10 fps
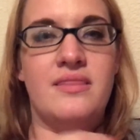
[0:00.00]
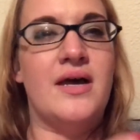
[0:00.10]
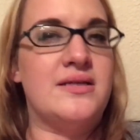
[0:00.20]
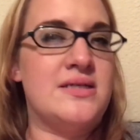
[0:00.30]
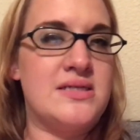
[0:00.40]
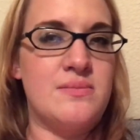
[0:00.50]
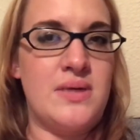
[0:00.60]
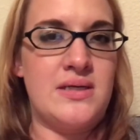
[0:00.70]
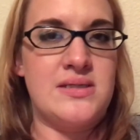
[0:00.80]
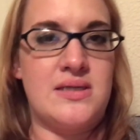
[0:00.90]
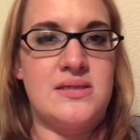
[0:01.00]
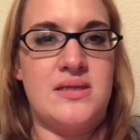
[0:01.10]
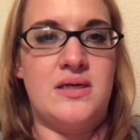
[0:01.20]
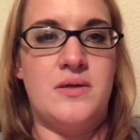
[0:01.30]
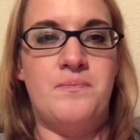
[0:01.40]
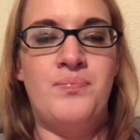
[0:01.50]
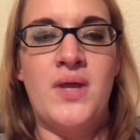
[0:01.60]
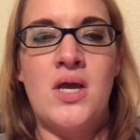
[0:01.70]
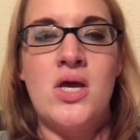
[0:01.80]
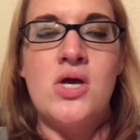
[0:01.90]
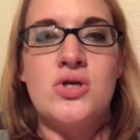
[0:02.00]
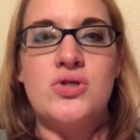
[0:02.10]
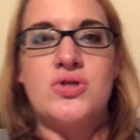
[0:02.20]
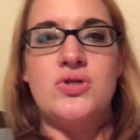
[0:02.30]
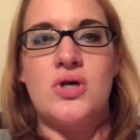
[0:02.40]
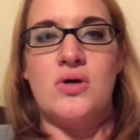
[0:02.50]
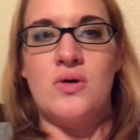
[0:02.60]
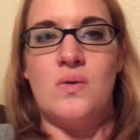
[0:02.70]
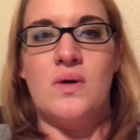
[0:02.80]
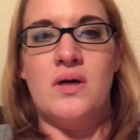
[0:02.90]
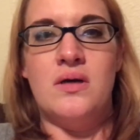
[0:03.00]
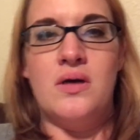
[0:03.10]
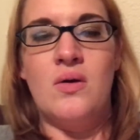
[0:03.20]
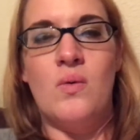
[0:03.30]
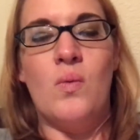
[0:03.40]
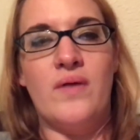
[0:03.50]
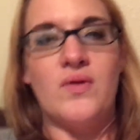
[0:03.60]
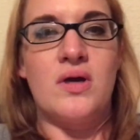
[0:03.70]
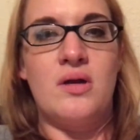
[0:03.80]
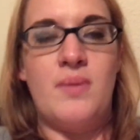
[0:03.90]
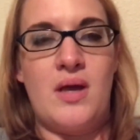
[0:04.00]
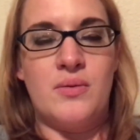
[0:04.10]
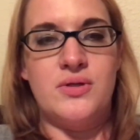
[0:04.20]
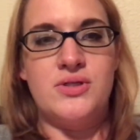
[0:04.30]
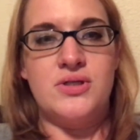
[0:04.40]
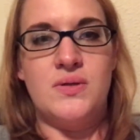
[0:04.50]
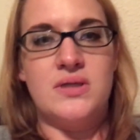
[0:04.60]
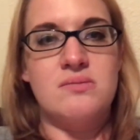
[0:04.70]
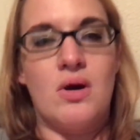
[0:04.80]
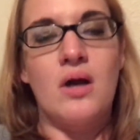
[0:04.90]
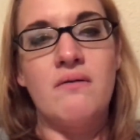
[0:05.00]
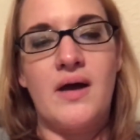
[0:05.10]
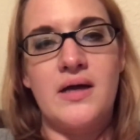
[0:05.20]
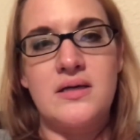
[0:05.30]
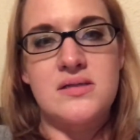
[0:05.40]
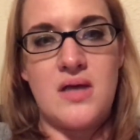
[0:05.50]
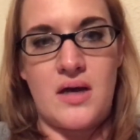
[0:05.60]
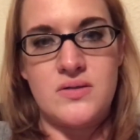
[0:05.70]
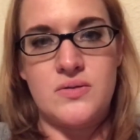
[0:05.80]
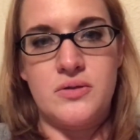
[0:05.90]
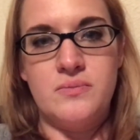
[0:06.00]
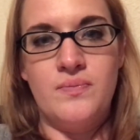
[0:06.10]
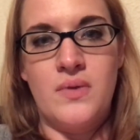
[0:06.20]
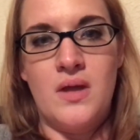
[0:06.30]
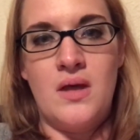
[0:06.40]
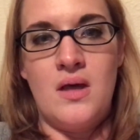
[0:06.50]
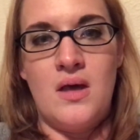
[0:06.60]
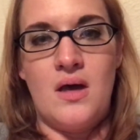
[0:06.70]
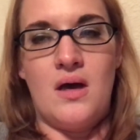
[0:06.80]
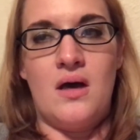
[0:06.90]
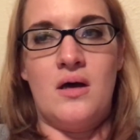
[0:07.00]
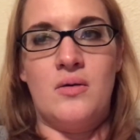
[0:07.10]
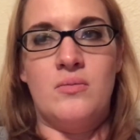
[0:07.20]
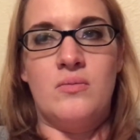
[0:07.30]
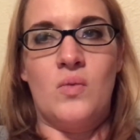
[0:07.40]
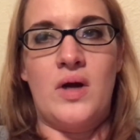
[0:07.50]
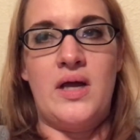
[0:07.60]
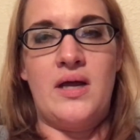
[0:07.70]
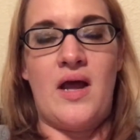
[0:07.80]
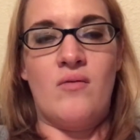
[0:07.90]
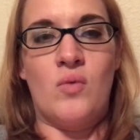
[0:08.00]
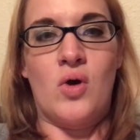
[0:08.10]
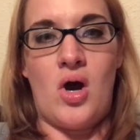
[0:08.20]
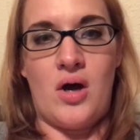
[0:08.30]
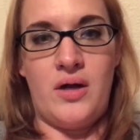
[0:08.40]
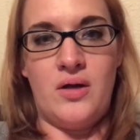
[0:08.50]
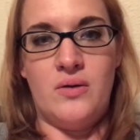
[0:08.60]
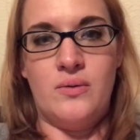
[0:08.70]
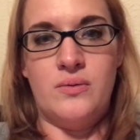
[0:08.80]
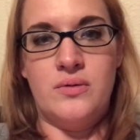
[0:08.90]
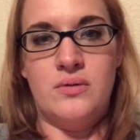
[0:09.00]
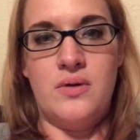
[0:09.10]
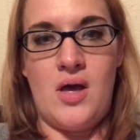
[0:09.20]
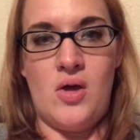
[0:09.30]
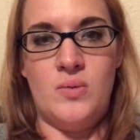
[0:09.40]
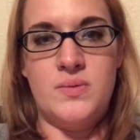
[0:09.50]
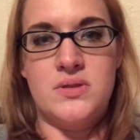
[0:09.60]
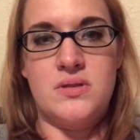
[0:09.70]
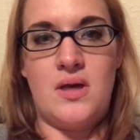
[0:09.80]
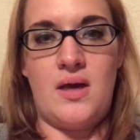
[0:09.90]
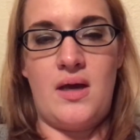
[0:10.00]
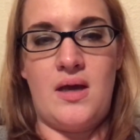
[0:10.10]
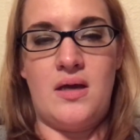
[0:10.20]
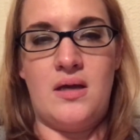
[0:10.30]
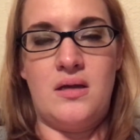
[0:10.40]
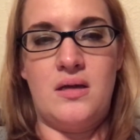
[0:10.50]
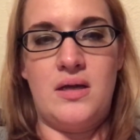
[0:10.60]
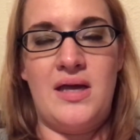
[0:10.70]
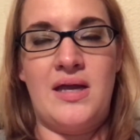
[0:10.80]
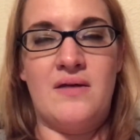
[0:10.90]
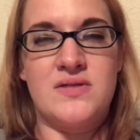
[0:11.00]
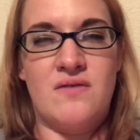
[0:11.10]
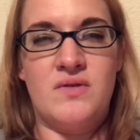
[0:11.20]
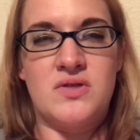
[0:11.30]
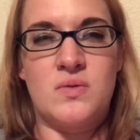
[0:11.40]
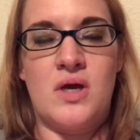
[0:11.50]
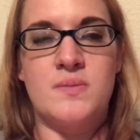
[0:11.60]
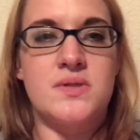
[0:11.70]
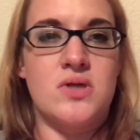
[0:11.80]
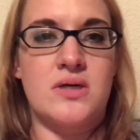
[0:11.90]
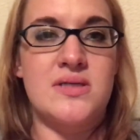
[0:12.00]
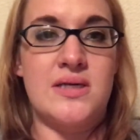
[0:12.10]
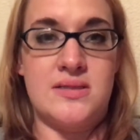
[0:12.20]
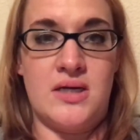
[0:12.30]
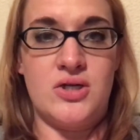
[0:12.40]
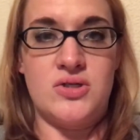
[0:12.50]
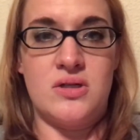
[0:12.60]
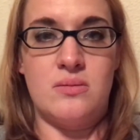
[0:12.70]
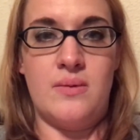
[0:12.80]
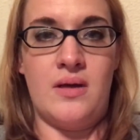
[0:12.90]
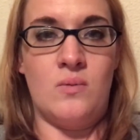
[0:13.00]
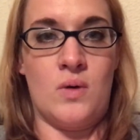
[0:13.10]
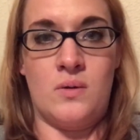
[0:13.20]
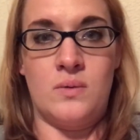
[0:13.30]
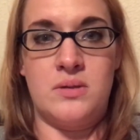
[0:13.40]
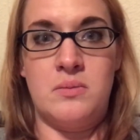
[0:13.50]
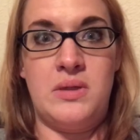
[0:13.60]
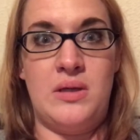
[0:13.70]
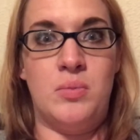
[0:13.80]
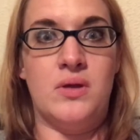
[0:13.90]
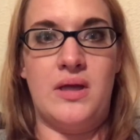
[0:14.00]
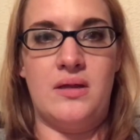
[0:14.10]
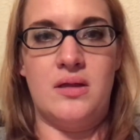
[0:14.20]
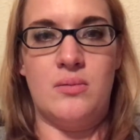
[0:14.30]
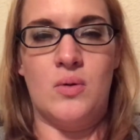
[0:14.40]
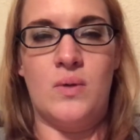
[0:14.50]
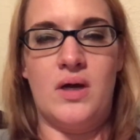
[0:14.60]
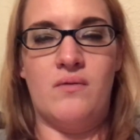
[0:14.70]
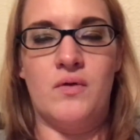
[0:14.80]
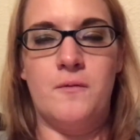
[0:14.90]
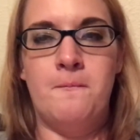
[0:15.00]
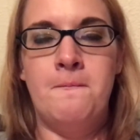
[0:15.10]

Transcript: That doesn't make sense to him. So what they're going to be able to do is modify his classroom, where he can have more audio helps and he can have some visual helps as long as he can touch them and work with them, manipulate them or whatever.